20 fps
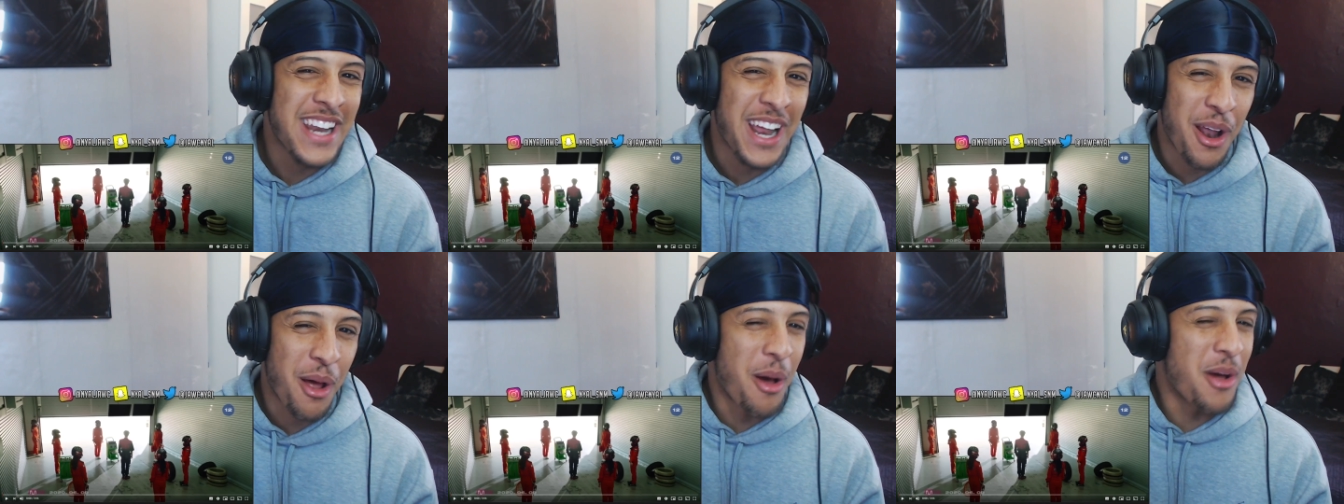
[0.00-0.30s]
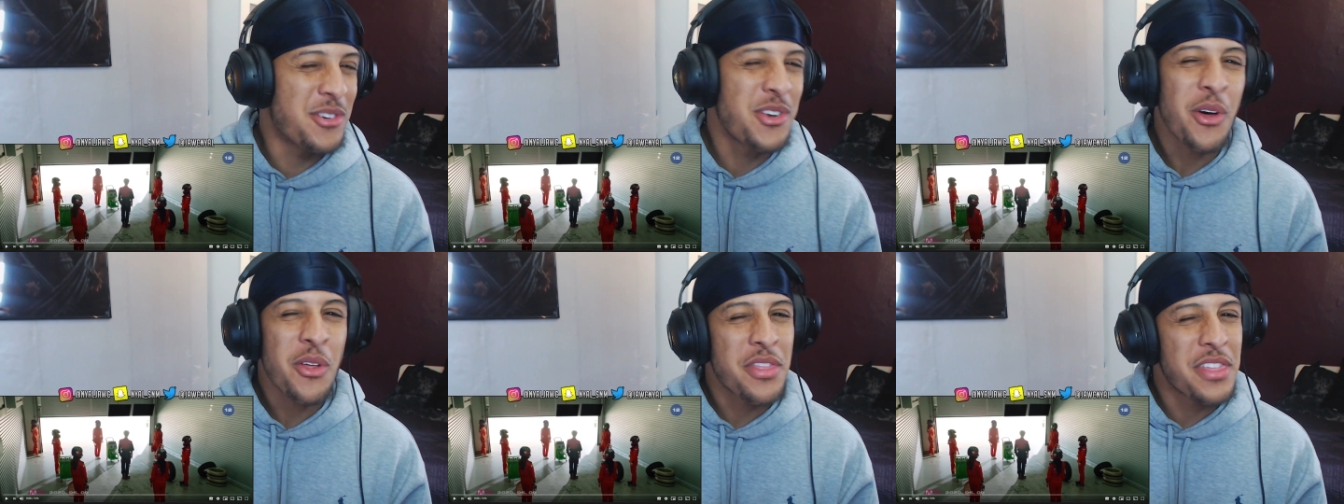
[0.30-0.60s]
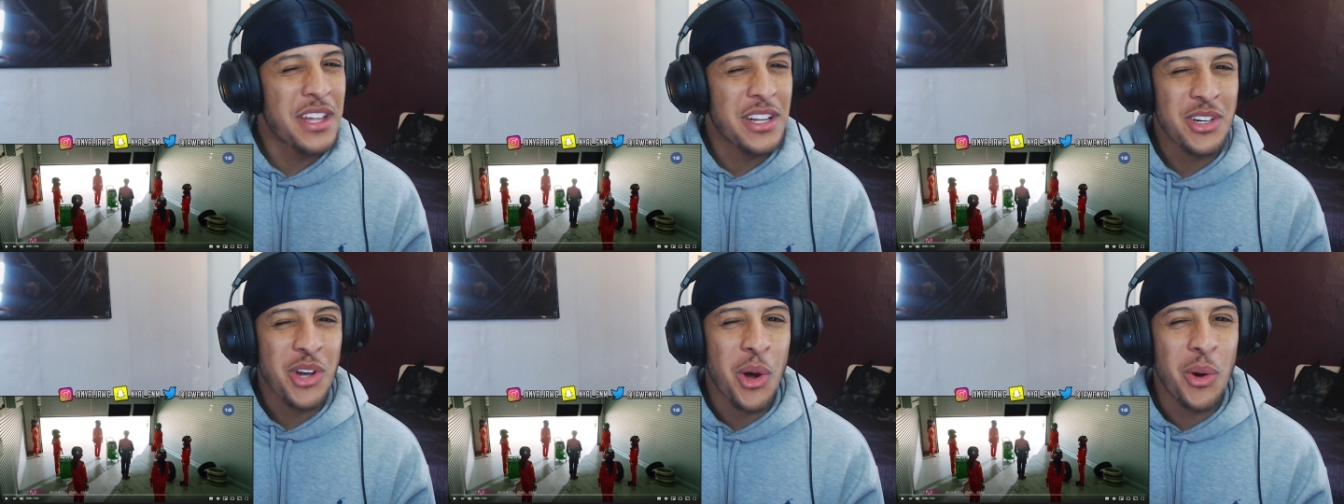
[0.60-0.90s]
And I don't
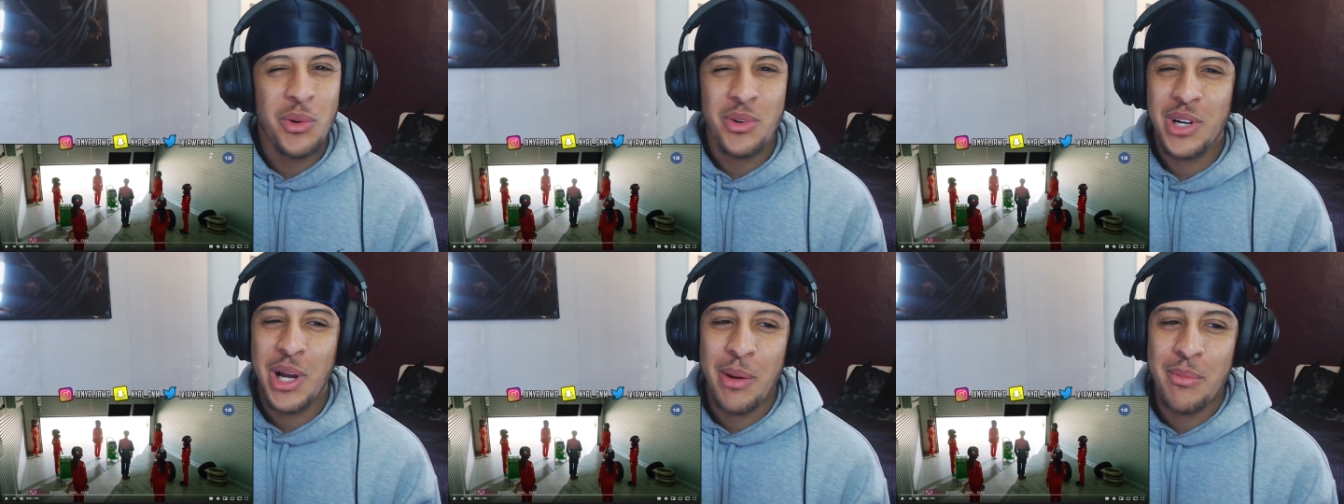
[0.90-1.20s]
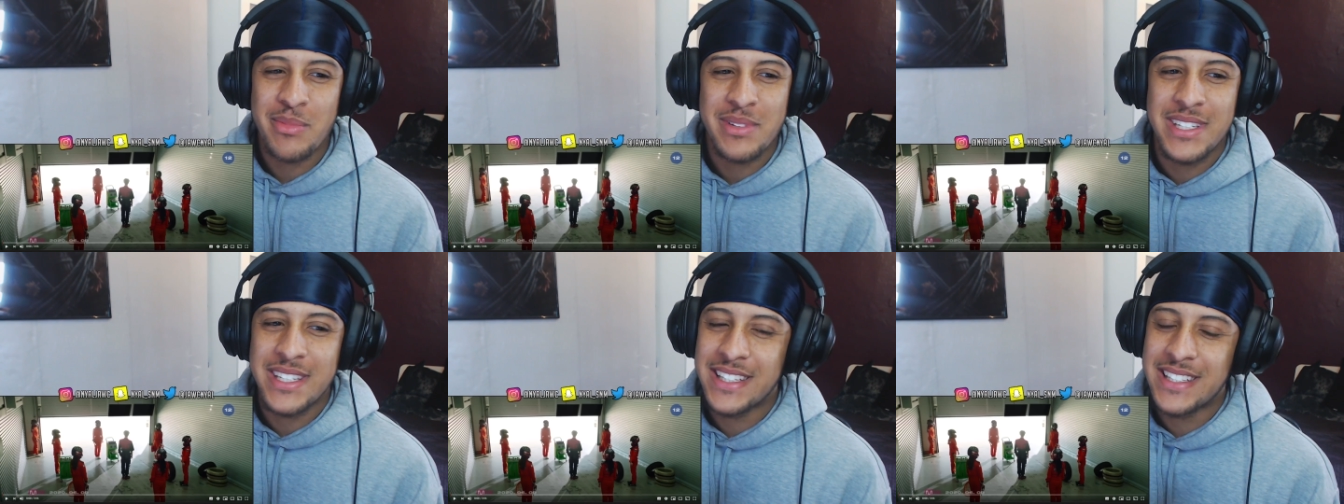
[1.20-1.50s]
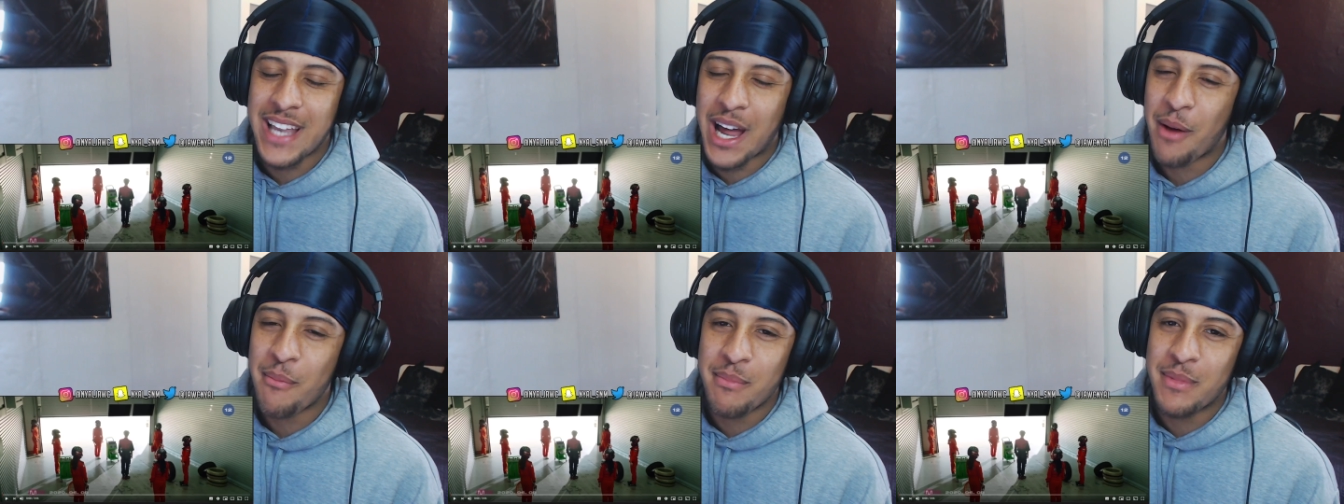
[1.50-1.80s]
think no one commented
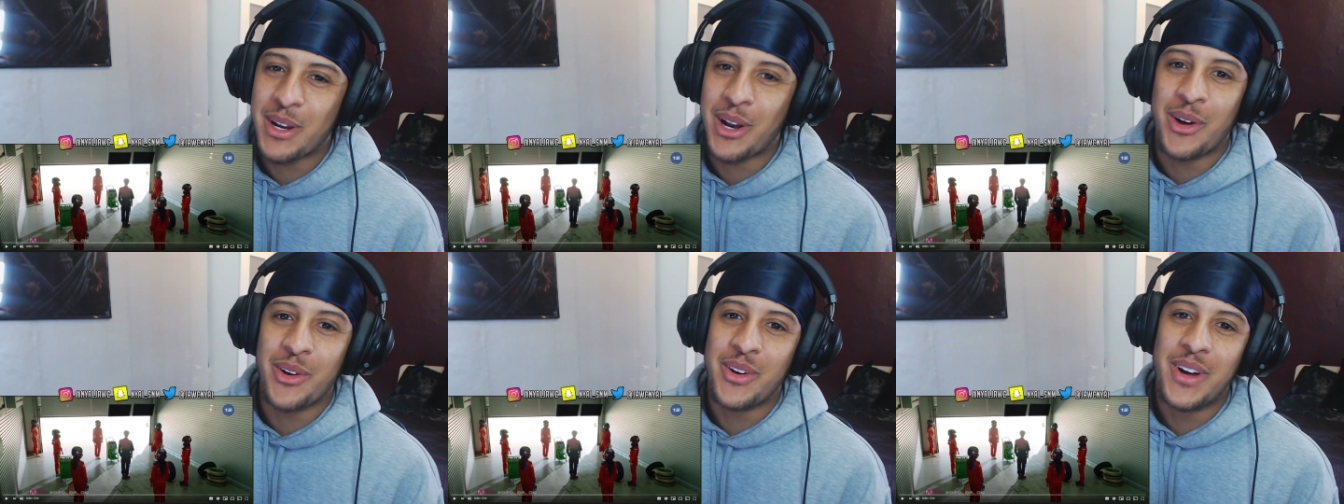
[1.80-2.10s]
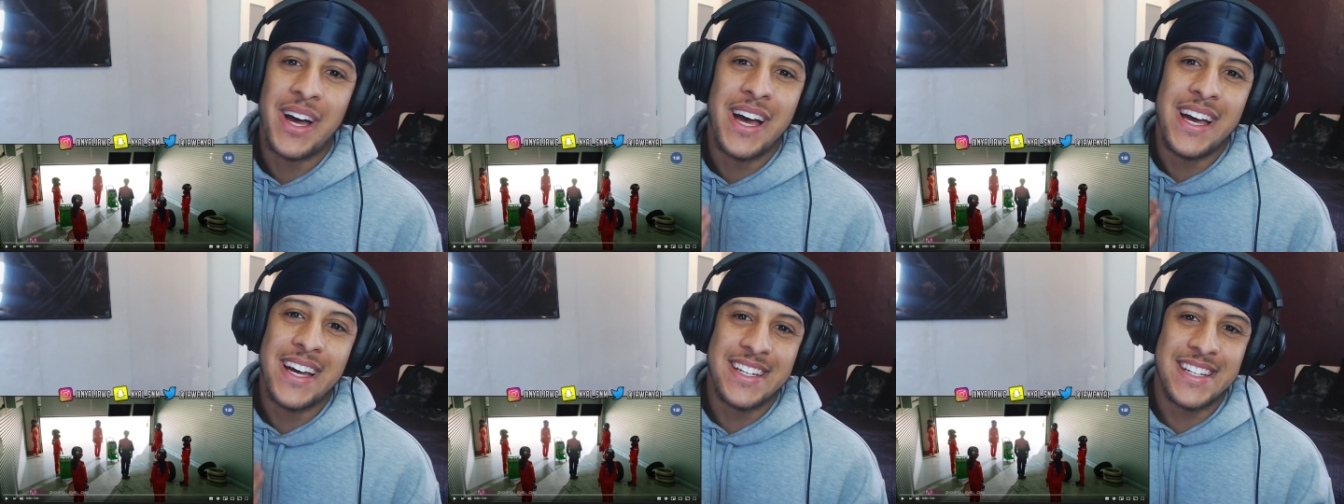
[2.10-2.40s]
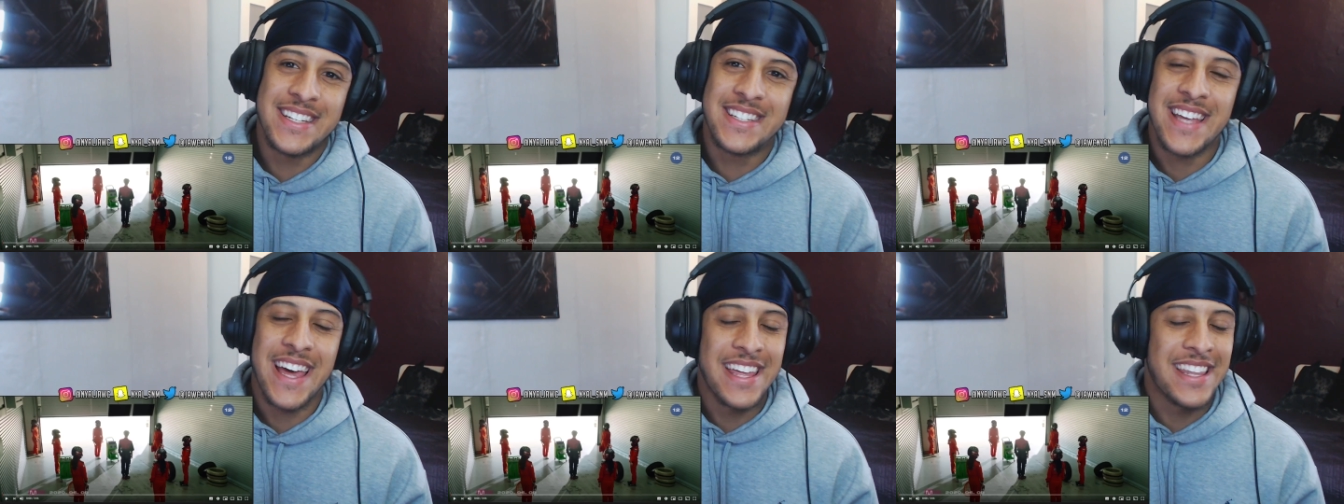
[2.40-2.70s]
down below to
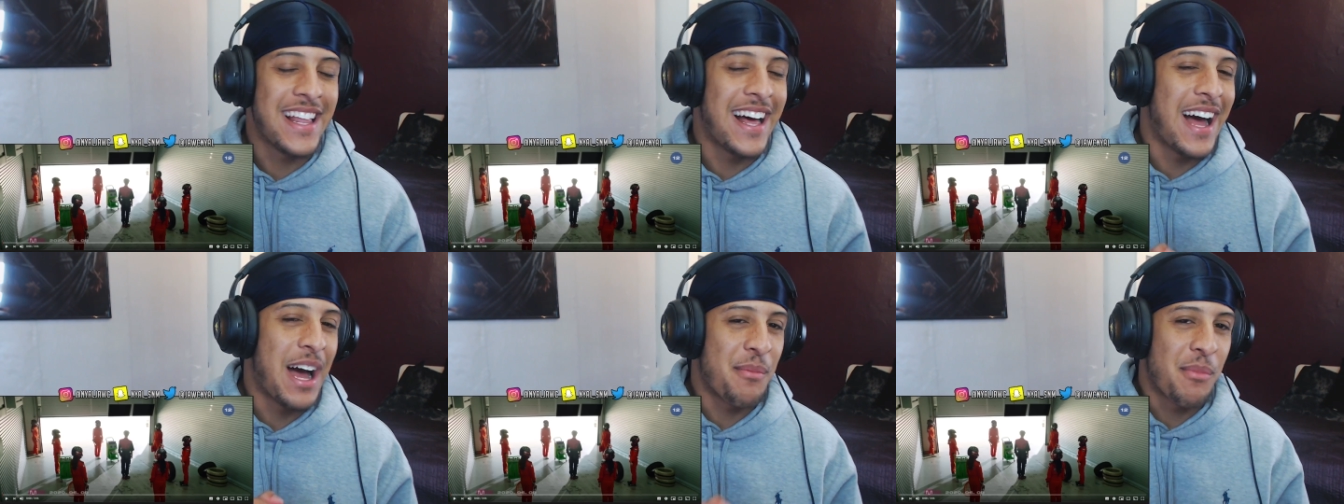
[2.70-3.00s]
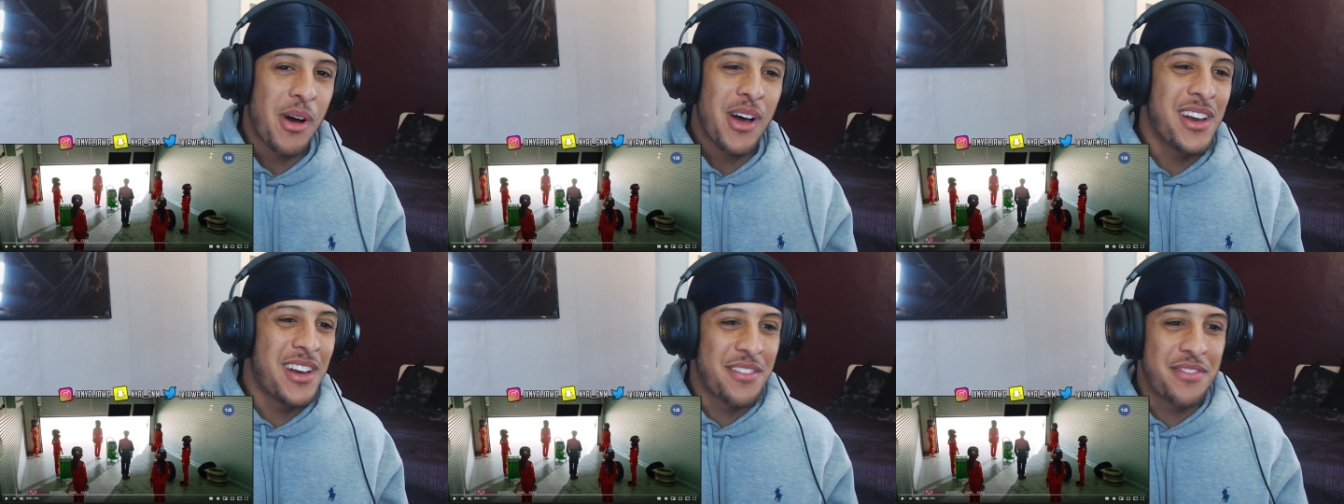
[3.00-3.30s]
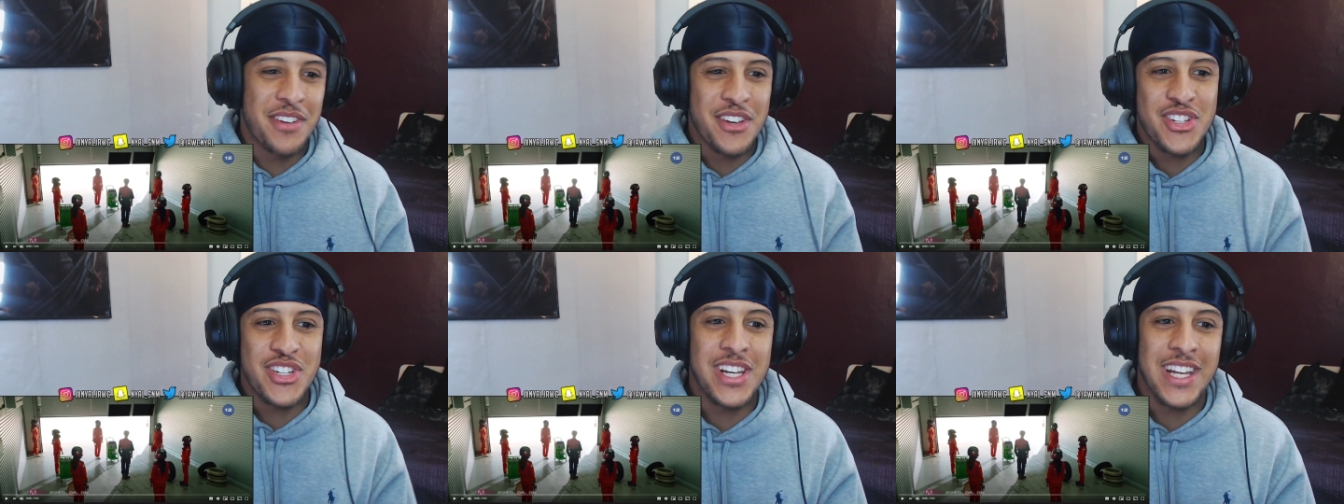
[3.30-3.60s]
say that. Am I an
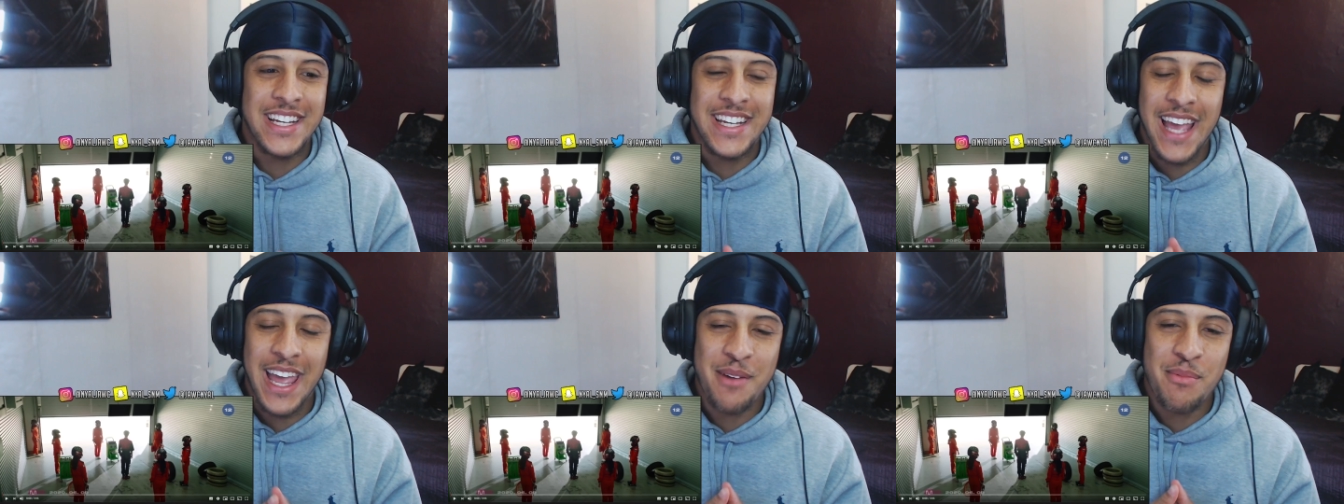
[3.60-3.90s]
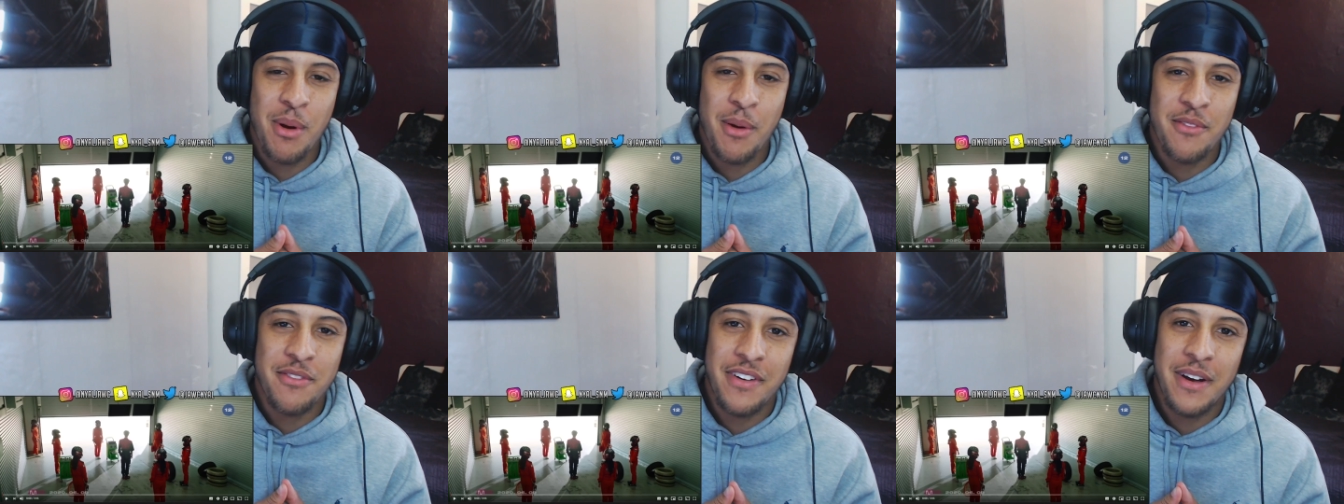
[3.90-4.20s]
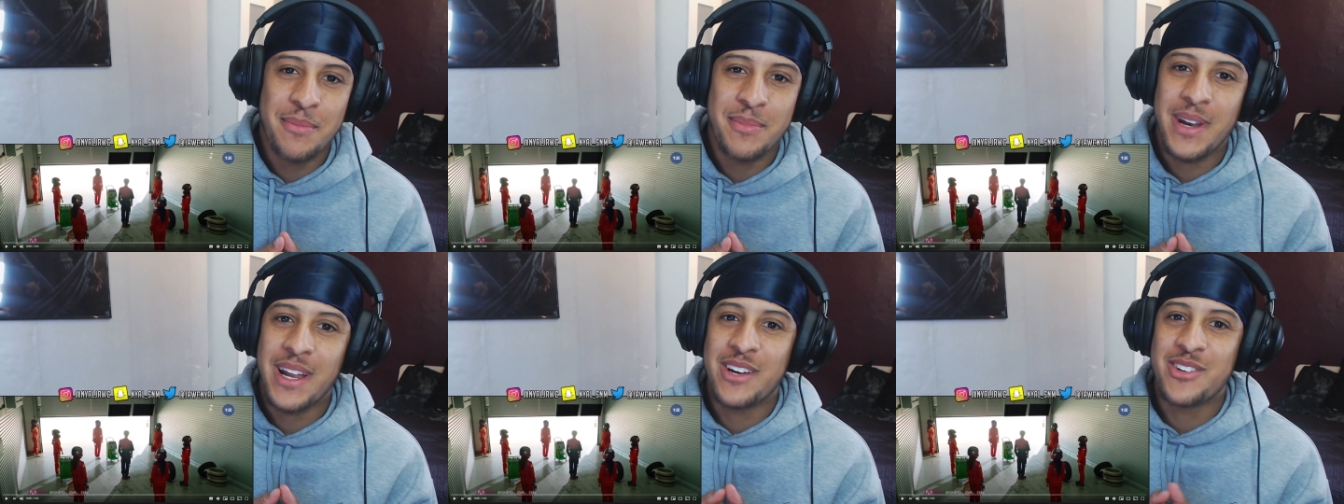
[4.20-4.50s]
officially K-pop
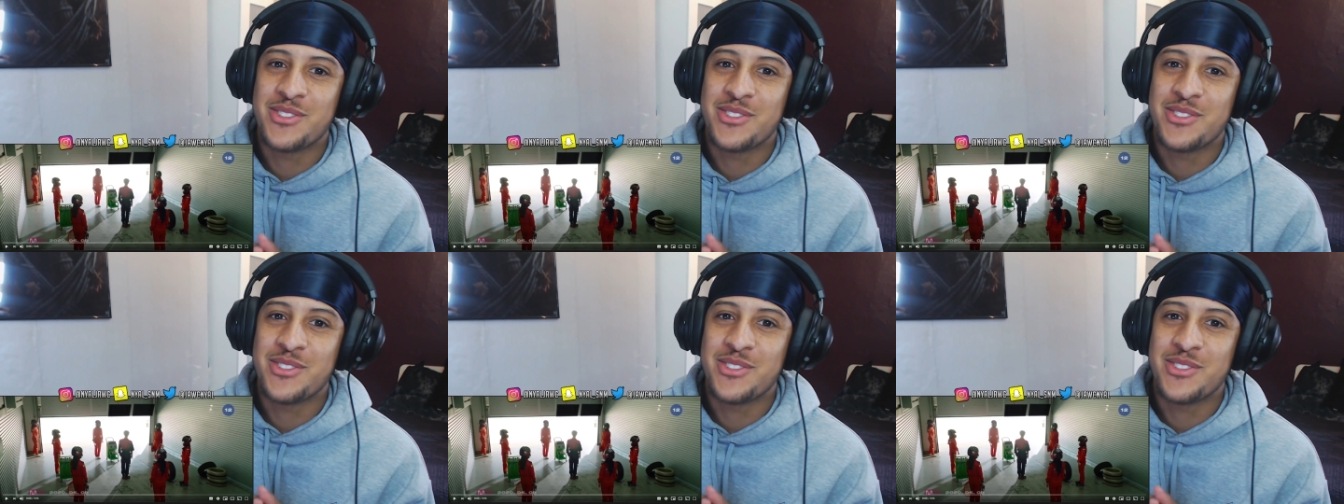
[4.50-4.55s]
fan now?